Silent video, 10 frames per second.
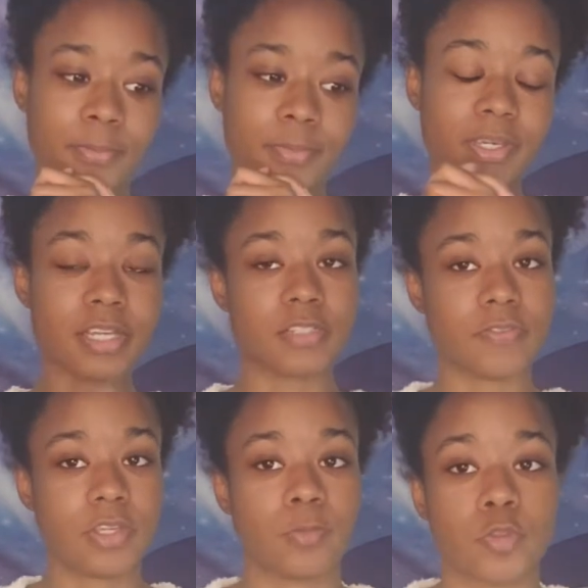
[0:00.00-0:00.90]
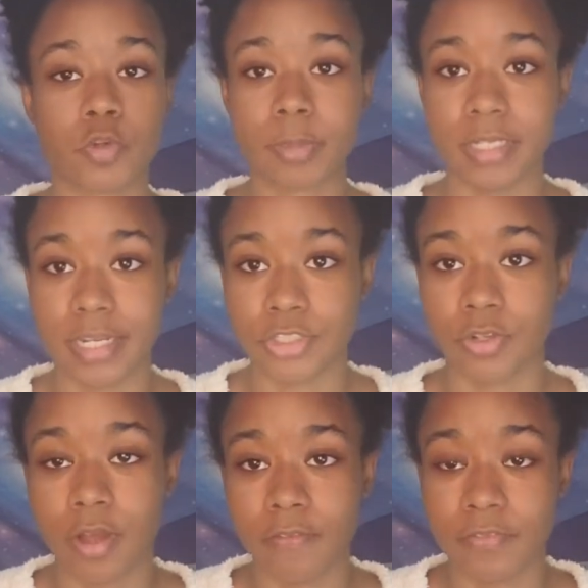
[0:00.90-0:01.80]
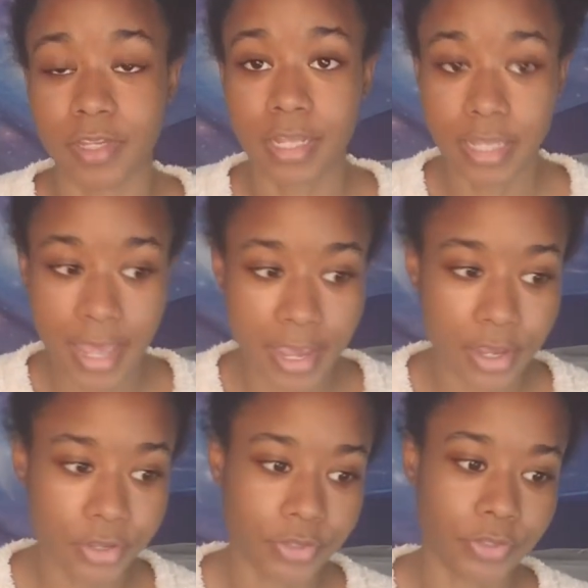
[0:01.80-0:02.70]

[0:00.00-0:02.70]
Because of the absorbent nature of the clay,